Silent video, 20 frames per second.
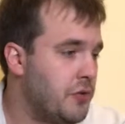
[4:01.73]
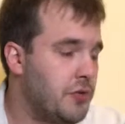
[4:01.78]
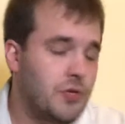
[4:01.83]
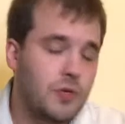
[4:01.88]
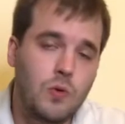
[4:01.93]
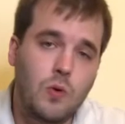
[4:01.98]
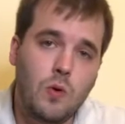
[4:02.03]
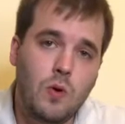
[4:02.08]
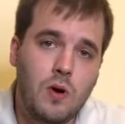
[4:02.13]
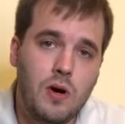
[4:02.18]

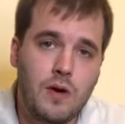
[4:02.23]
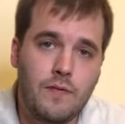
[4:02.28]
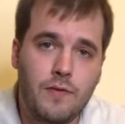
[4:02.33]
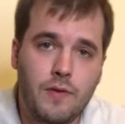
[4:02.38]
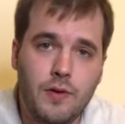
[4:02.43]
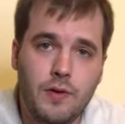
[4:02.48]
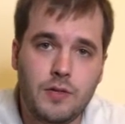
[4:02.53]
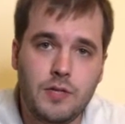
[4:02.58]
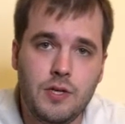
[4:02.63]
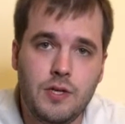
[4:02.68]
score,
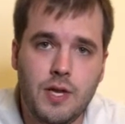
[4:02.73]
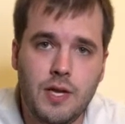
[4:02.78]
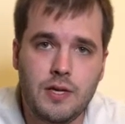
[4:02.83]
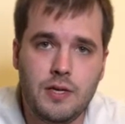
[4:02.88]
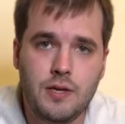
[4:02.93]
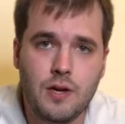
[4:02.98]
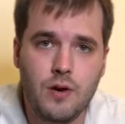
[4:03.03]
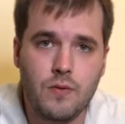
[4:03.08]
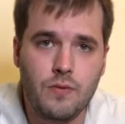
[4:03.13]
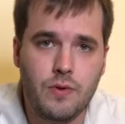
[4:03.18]
for those of you
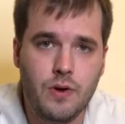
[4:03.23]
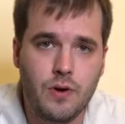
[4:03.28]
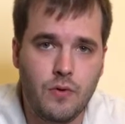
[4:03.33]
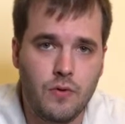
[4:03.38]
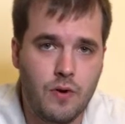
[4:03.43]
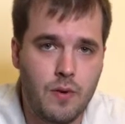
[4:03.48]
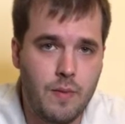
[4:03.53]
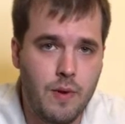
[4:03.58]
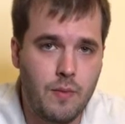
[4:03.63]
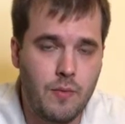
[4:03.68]
that don't
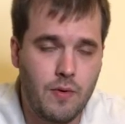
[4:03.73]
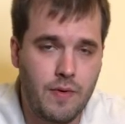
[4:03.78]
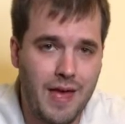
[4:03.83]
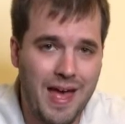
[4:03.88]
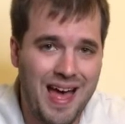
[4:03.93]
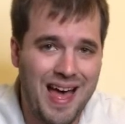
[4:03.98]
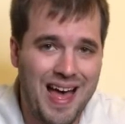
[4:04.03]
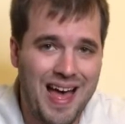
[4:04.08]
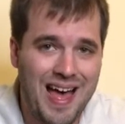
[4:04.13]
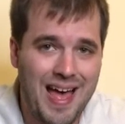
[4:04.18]
know, remember
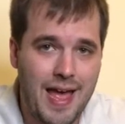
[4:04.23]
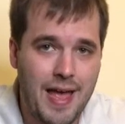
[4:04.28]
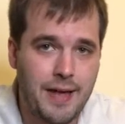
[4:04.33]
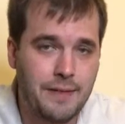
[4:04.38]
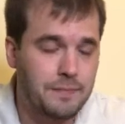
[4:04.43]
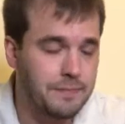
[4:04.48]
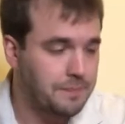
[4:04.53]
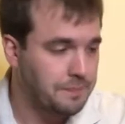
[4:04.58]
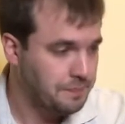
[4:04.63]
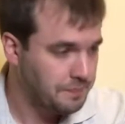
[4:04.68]
that
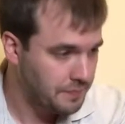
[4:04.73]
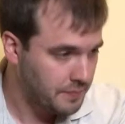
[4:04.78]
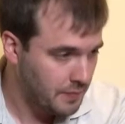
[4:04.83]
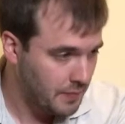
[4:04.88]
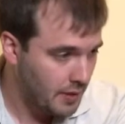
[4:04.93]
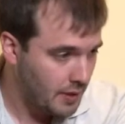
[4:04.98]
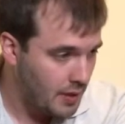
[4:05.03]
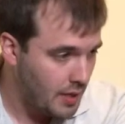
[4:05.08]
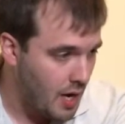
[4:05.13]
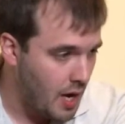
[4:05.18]

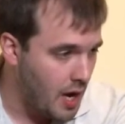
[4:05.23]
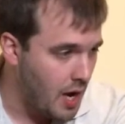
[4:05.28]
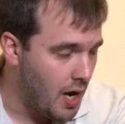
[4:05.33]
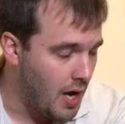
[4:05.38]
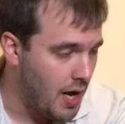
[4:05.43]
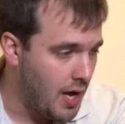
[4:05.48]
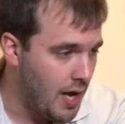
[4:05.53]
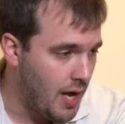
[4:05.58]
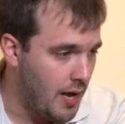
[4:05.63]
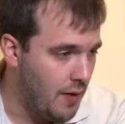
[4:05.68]

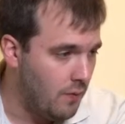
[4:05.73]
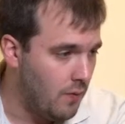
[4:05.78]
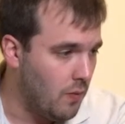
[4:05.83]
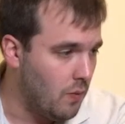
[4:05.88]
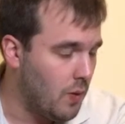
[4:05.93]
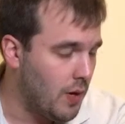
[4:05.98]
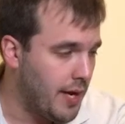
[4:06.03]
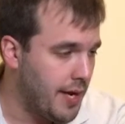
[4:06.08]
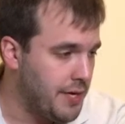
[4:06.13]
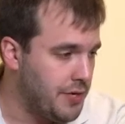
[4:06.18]

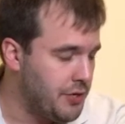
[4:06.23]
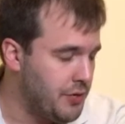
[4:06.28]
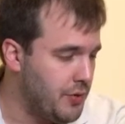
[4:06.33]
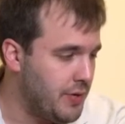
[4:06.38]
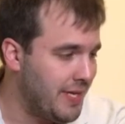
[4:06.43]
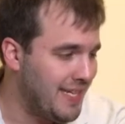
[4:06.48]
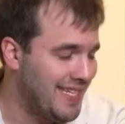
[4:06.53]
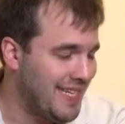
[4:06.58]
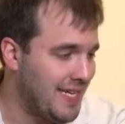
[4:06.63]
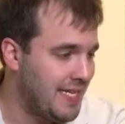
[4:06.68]
what I
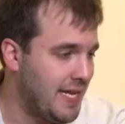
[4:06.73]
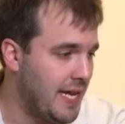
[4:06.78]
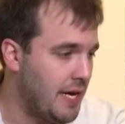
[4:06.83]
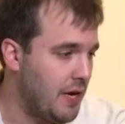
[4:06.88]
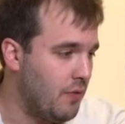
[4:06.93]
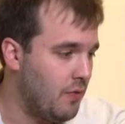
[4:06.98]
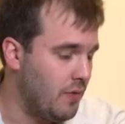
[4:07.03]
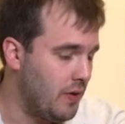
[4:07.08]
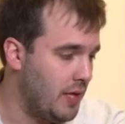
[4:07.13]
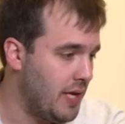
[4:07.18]
do is I
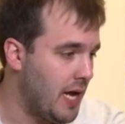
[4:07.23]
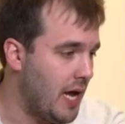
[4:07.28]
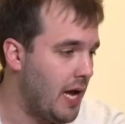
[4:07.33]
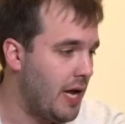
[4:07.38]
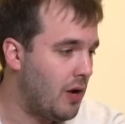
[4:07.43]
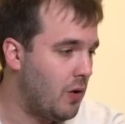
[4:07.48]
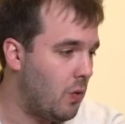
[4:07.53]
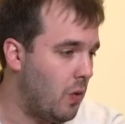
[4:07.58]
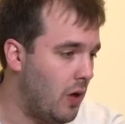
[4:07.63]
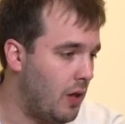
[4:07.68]
take a really
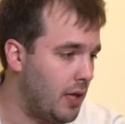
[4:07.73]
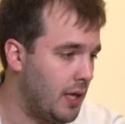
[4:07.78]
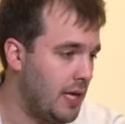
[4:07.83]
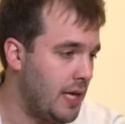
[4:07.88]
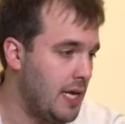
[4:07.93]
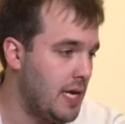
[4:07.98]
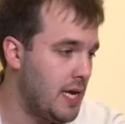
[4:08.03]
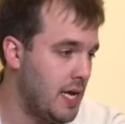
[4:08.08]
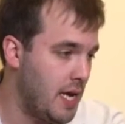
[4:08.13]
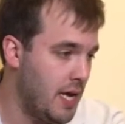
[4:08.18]
high
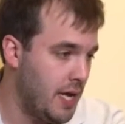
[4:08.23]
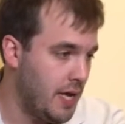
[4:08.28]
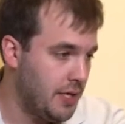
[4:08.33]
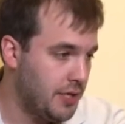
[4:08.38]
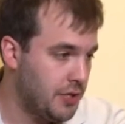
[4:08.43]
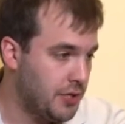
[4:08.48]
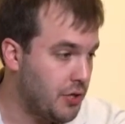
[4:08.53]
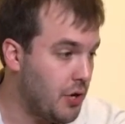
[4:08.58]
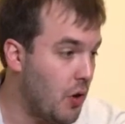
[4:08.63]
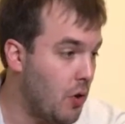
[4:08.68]
quality
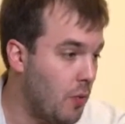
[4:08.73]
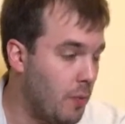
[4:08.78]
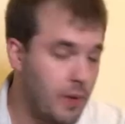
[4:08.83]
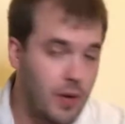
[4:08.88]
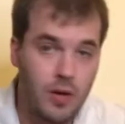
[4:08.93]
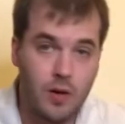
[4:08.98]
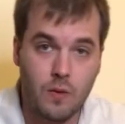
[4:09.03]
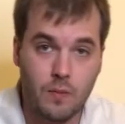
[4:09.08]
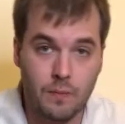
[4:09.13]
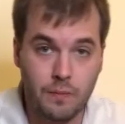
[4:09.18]

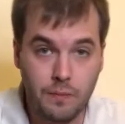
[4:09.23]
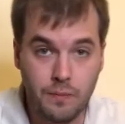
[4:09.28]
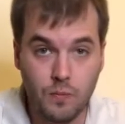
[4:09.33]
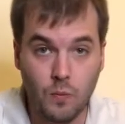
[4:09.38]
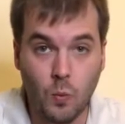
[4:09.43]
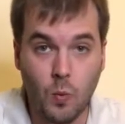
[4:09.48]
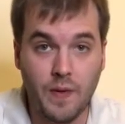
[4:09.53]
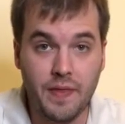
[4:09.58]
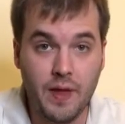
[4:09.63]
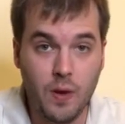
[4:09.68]
scope,
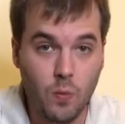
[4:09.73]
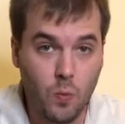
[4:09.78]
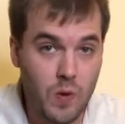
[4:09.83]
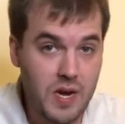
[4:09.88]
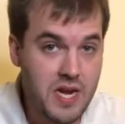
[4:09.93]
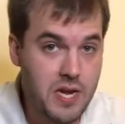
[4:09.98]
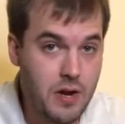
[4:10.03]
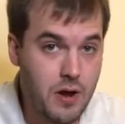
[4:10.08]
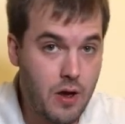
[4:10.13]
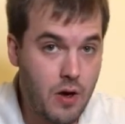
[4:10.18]
one that
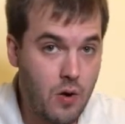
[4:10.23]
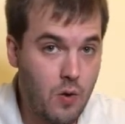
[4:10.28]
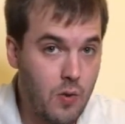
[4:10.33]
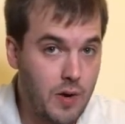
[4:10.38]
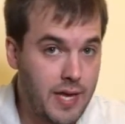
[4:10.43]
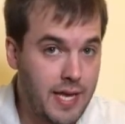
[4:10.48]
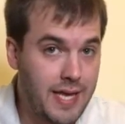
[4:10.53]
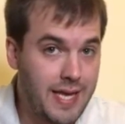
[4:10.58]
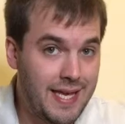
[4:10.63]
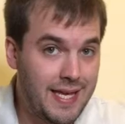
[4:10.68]
we
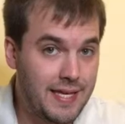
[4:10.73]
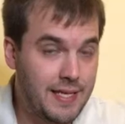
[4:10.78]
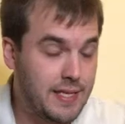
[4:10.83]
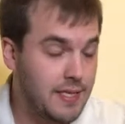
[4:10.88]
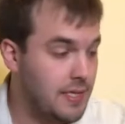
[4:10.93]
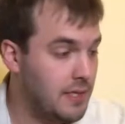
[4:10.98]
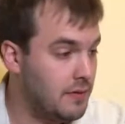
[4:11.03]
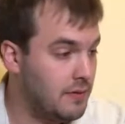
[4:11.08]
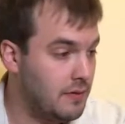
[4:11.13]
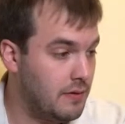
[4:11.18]
know
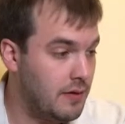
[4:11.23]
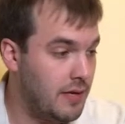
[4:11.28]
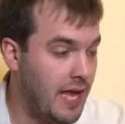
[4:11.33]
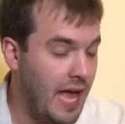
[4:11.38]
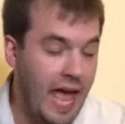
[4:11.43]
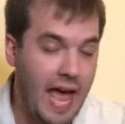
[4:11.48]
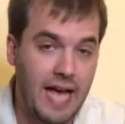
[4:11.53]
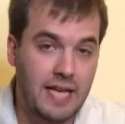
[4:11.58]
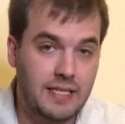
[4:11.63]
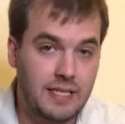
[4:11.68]

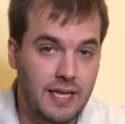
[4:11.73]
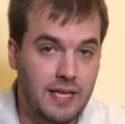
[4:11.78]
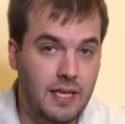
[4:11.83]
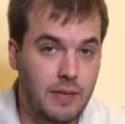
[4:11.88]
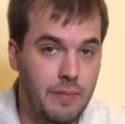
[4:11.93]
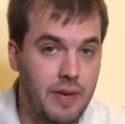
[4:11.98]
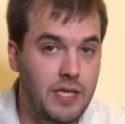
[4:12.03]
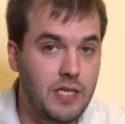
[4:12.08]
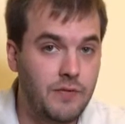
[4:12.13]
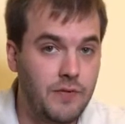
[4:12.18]
has
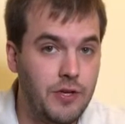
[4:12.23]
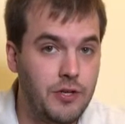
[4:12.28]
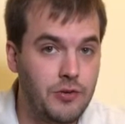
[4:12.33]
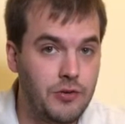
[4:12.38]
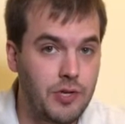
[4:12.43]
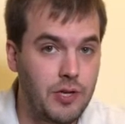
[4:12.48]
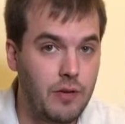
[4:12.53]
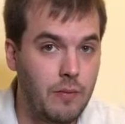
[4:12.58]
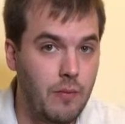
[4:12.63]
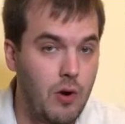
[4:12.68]
like the best
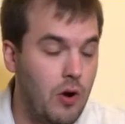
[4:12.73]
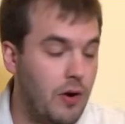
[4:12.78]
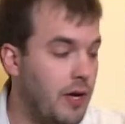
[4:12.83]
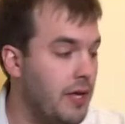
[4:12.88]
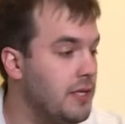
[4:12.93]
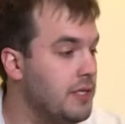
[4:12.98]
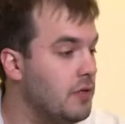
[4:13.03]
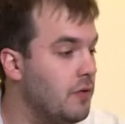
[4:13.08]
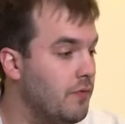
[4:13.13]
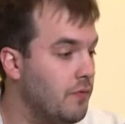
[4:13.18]
features on the
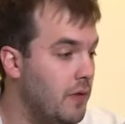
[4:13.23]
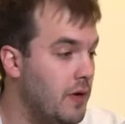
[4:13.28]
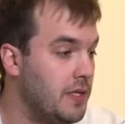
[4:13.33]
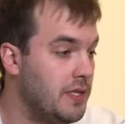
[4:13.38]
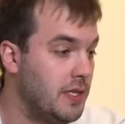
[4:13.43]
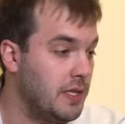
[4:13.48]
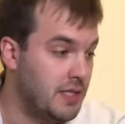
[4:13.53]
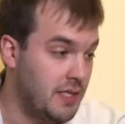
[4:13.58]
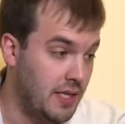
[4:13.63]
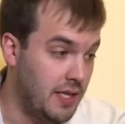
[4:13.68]
market. So for
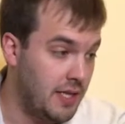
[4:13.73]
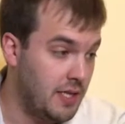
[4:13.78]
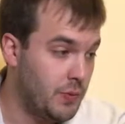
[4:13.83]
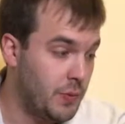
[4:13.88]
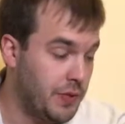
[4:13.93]
instance, in this,